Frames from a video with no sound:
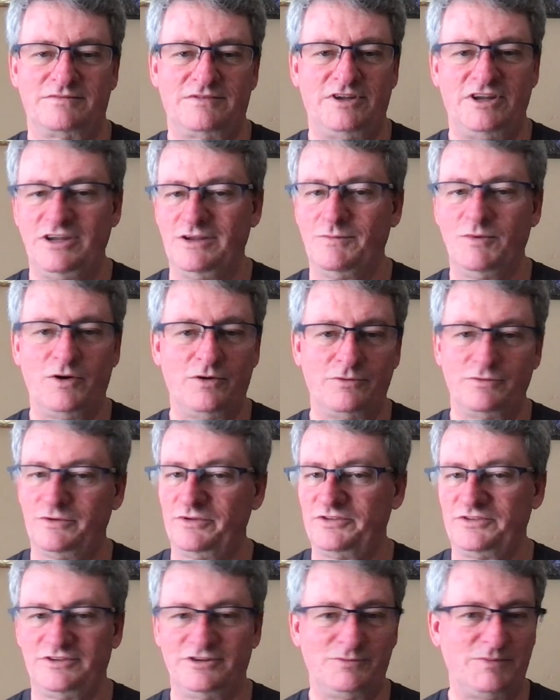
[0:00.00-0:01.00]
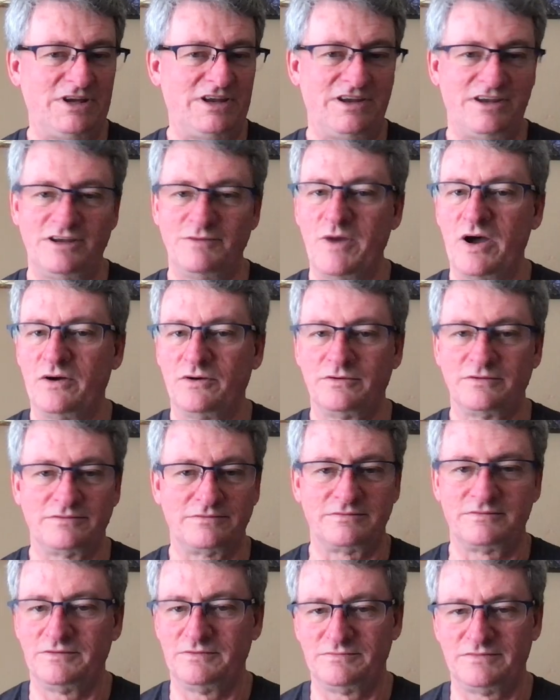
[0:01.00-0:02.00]
Chemo will still be chemo.
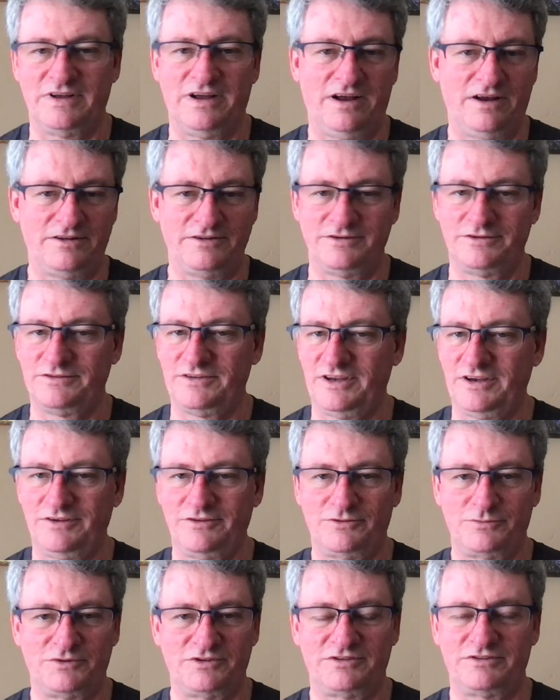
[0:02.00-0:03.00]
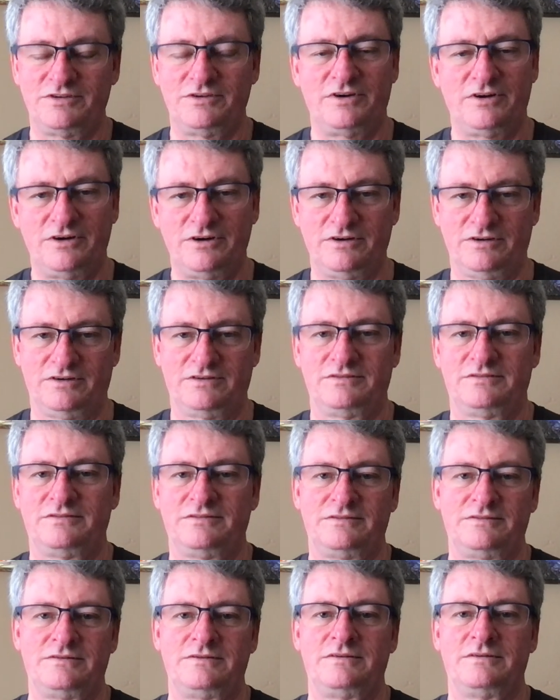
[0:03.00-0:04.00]
Other things will still hurt.
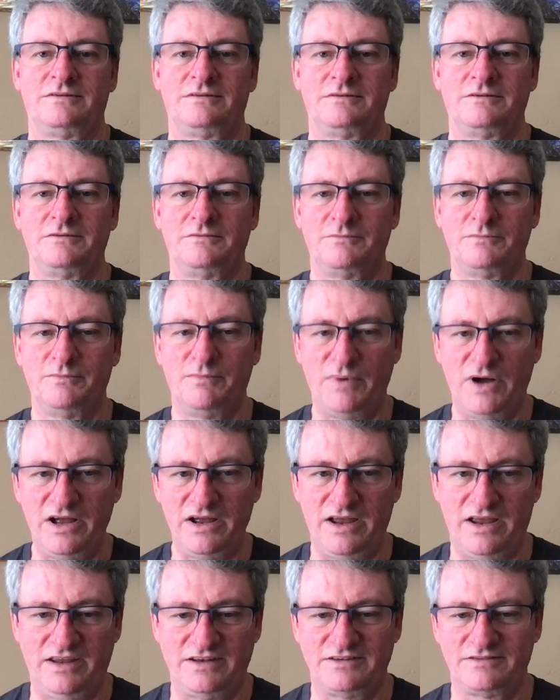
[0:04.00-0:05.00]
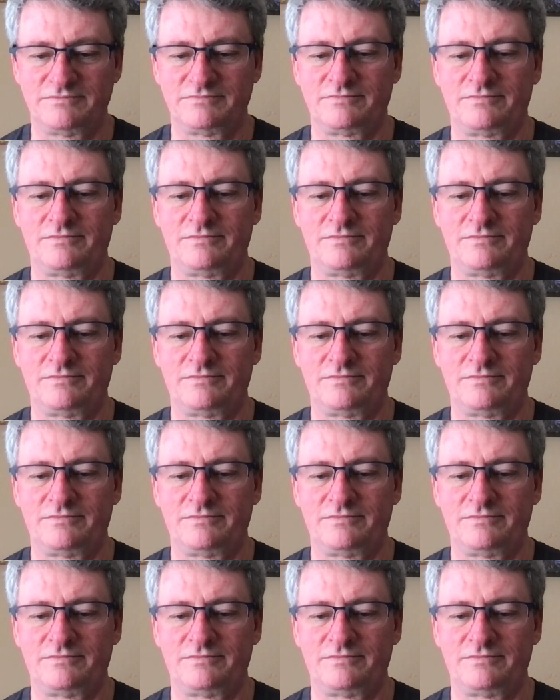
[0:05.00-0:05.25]
But